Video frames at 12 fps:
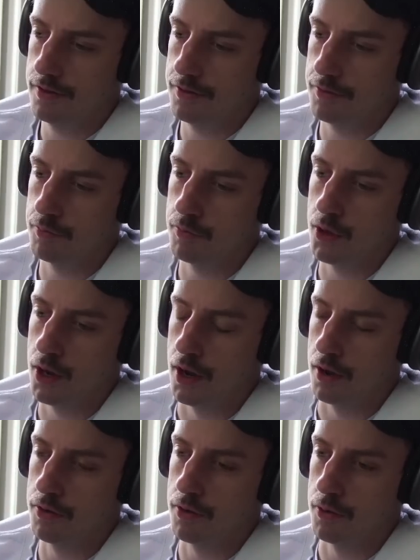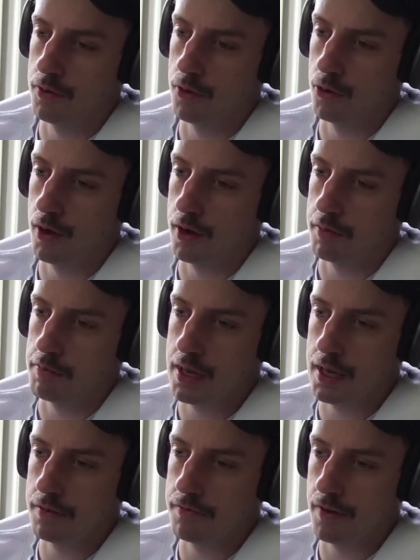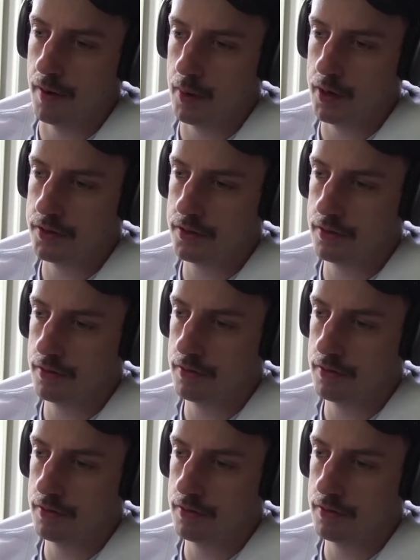Yeah, the like mean feminist